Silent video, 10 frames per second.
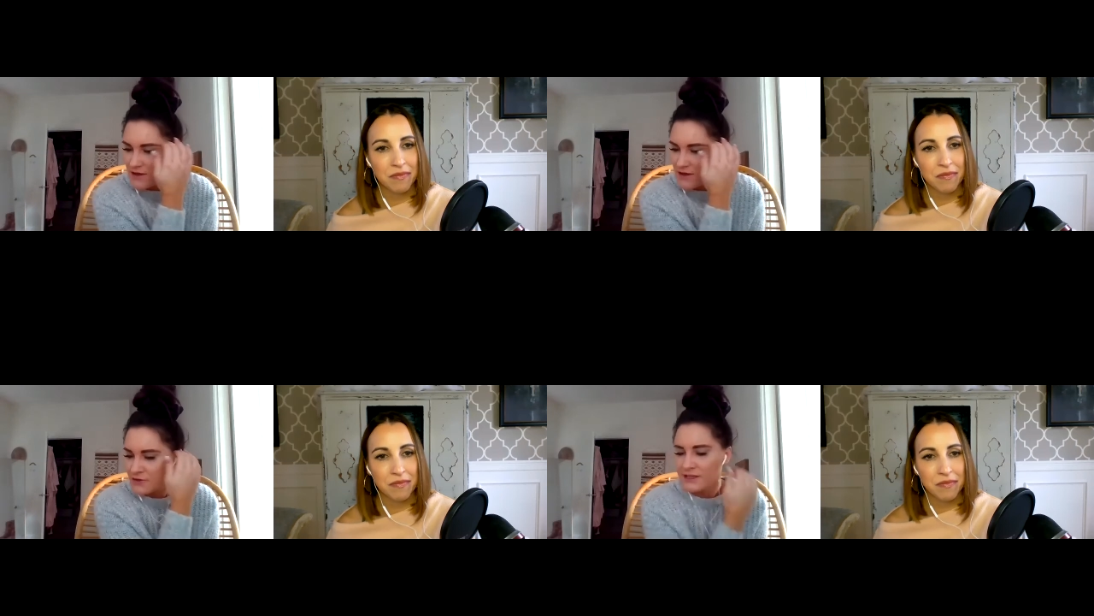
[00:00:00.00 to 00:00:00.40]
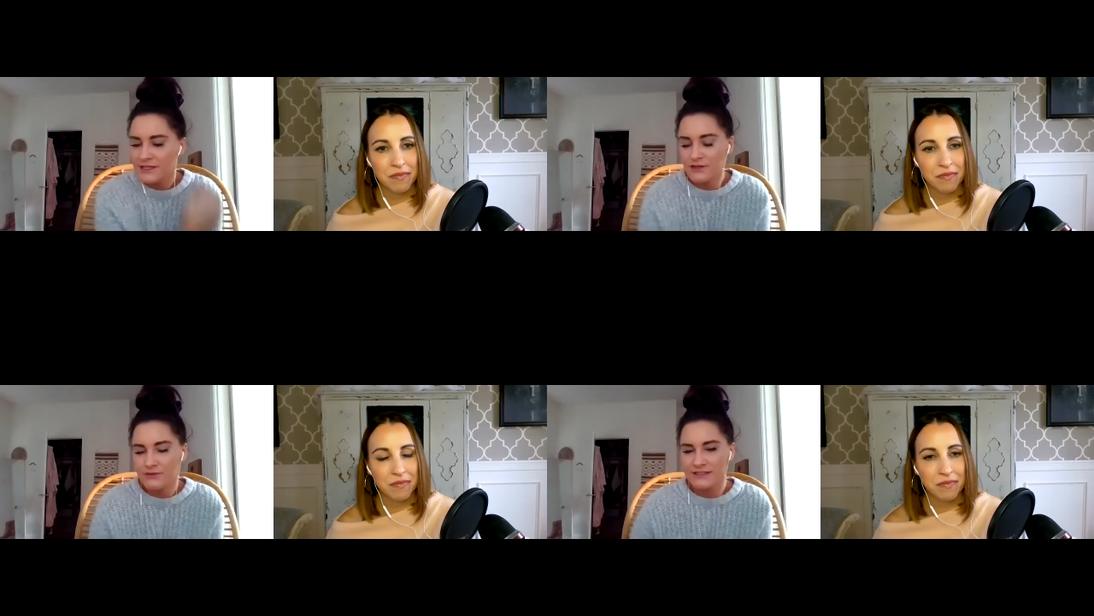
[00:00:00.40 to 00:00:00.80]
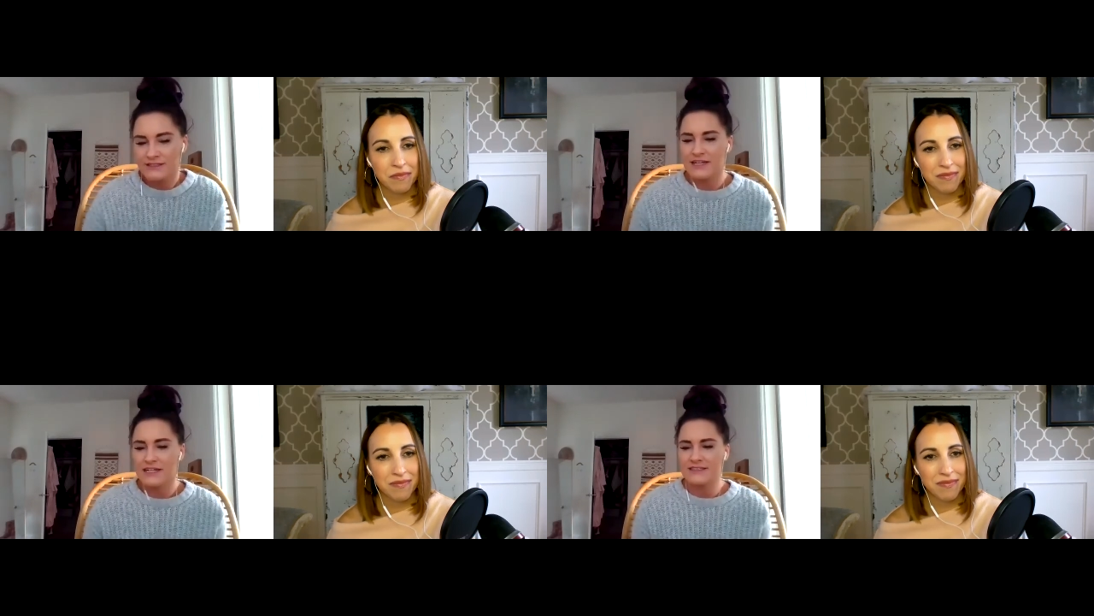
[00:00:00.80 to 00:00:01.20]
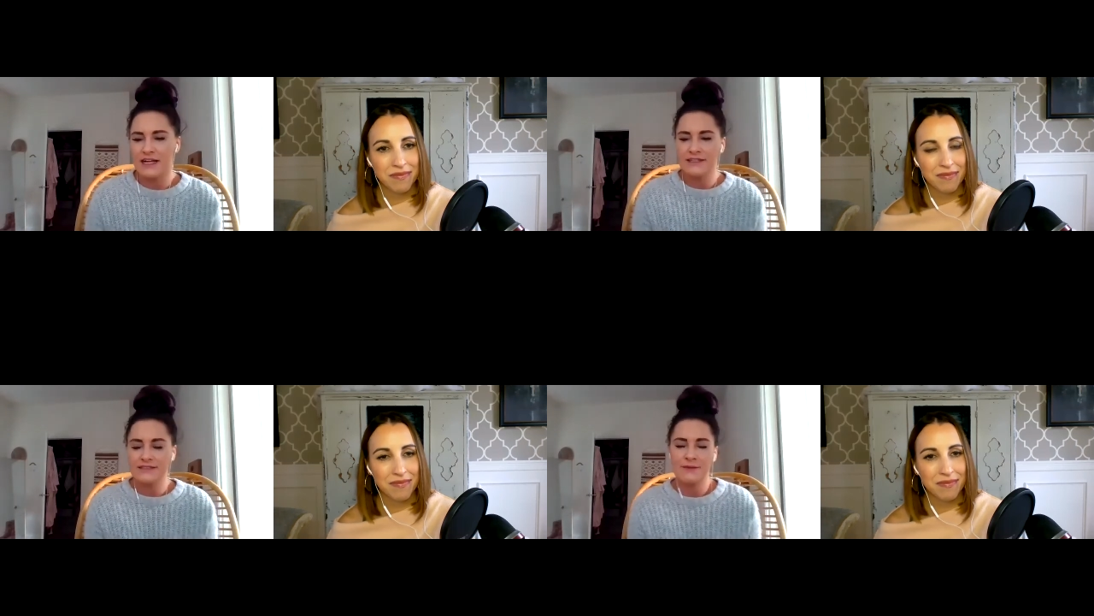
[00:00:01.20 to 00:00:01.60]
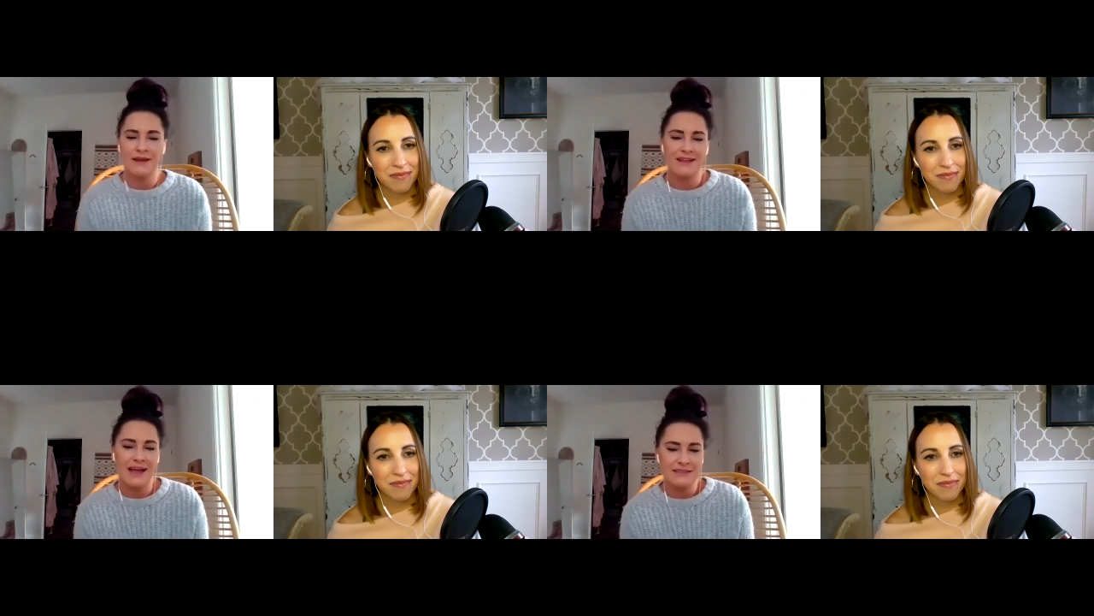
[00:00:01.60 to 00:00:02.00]
Speaker 1: For legal reasons, I decided to take my
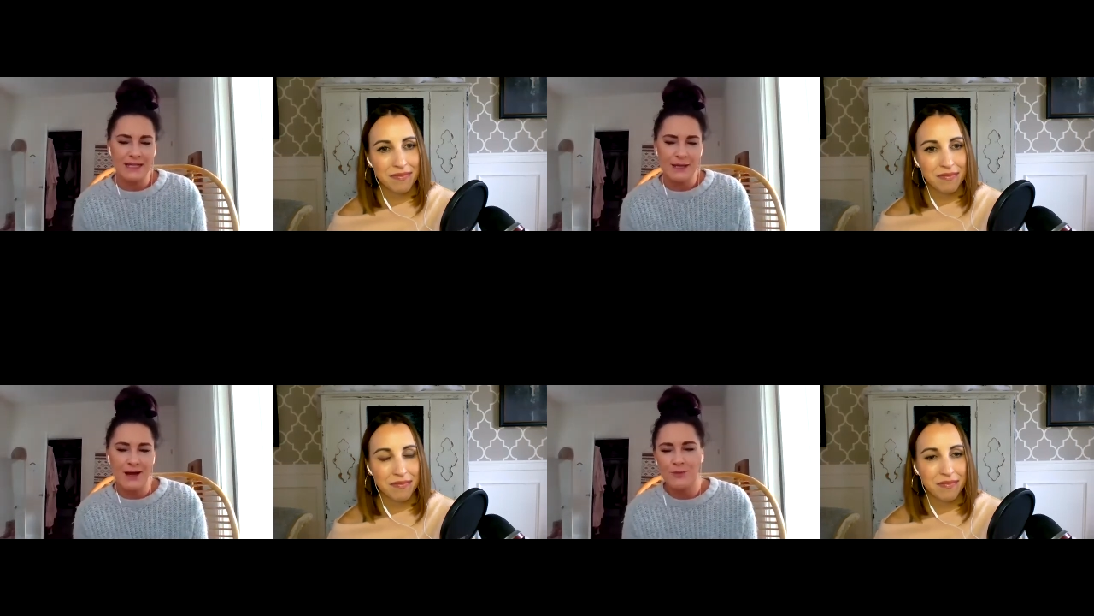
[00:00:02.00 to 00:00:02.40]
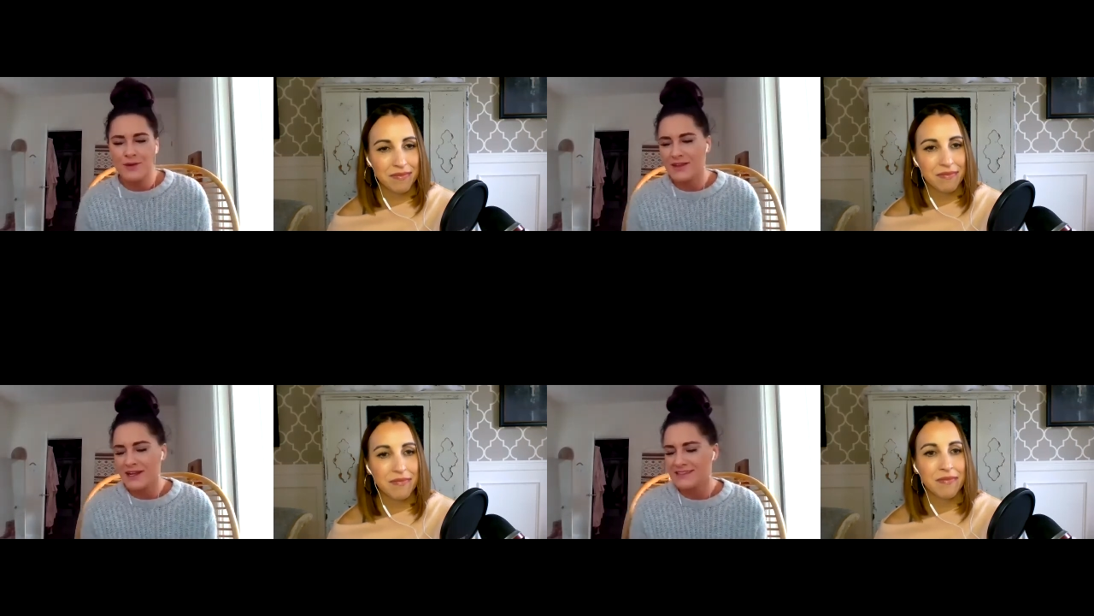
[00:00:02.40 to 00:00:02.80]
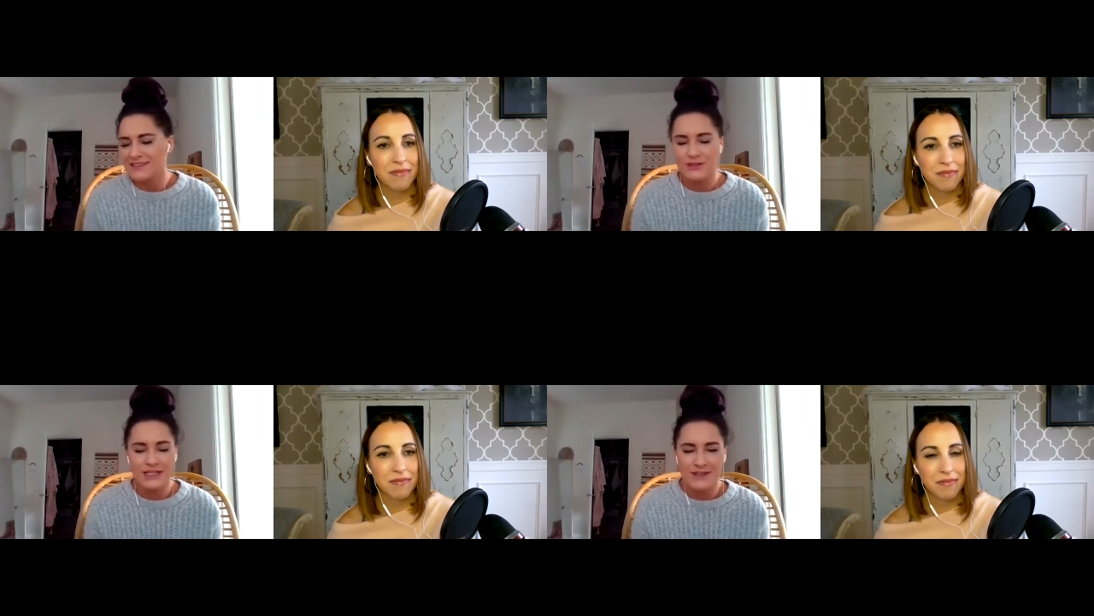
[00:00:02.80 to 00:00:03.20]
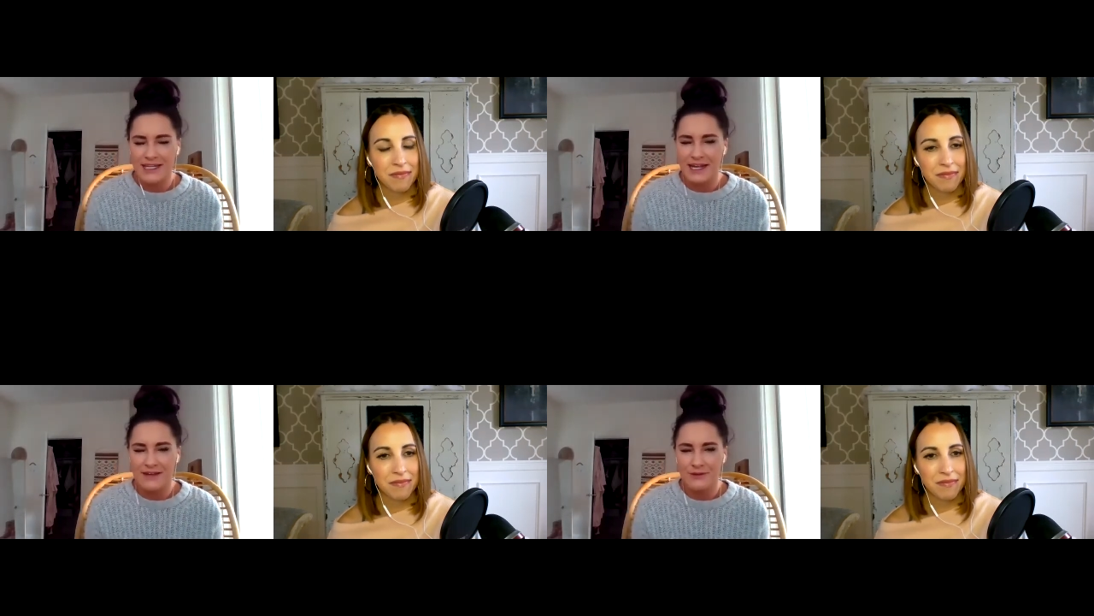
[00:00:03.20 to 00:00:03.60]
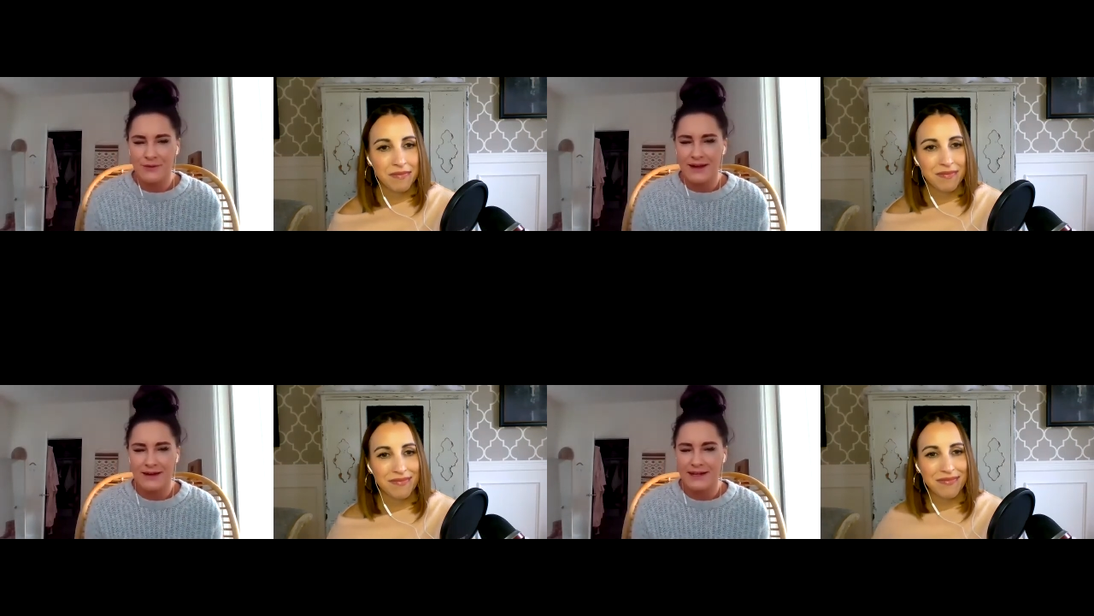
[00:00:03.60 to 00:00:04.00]
last name out, but then I still leave it in
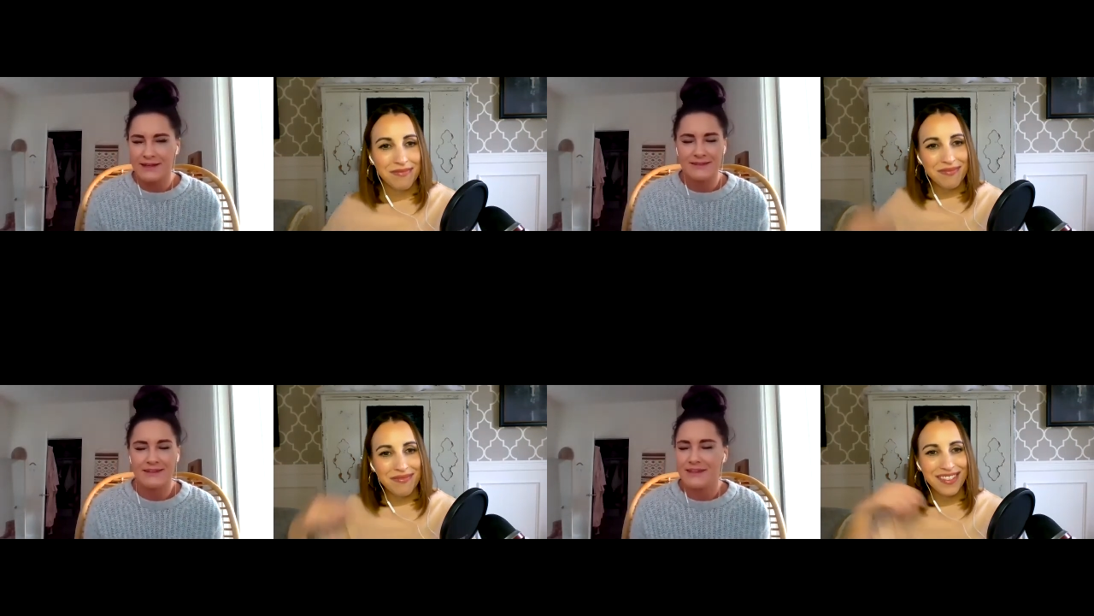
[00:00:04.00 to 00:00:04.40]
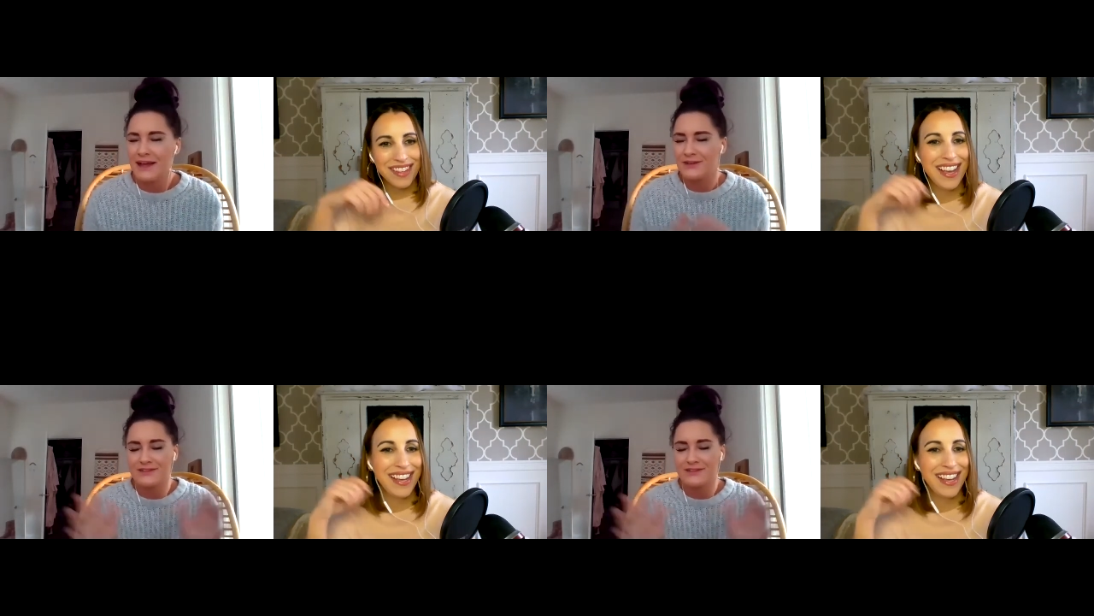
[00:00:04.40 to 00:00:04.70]
everywhere, and now it's